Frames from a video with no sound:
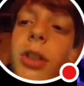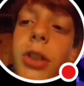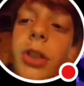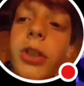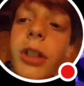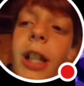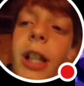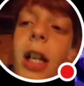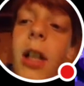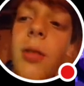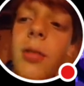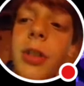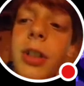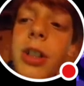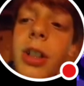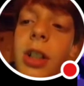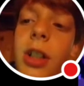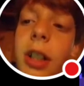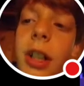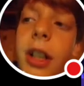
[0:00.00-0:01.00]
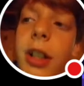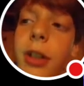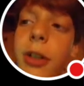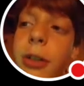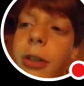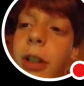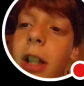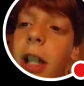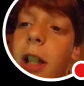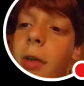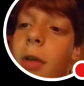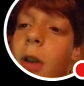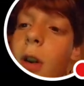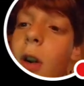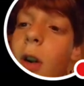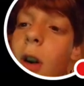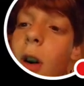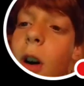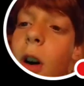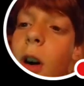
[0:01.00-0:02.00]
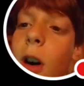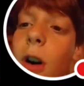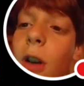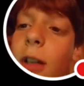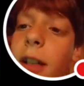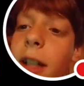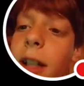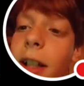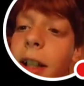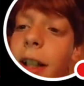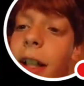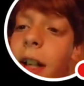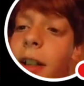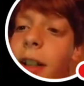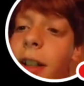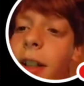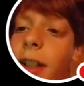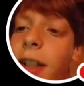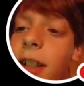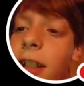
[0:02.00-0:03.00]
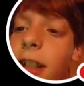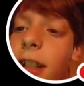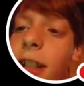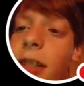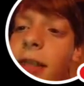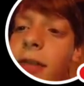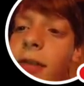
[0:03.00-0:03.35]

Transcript: drown, Sonic, drown. Oh, yeah, there it is, see?